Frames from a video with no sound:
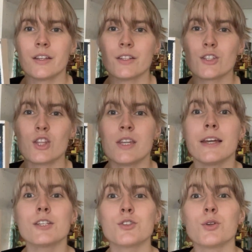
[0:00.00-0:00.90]
So the
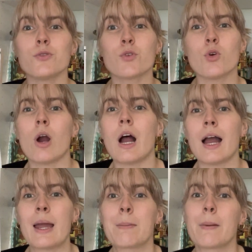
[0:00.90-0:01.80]
next sort of
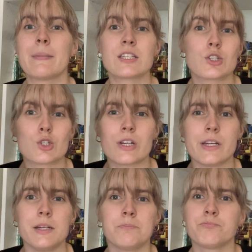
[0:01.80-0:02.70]
crime
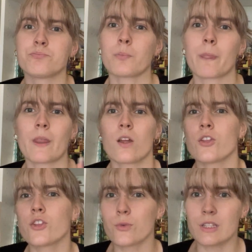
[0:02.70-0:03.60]
mystery
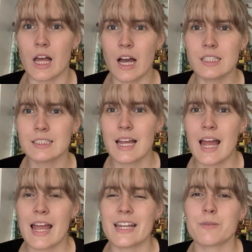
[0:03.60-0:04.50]
thriller
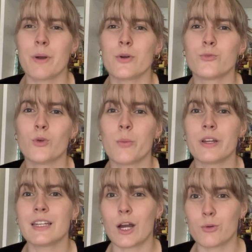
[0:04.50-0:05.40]
is by
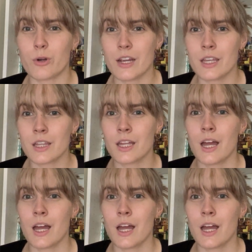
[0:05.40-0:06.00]
Robert Galbraith,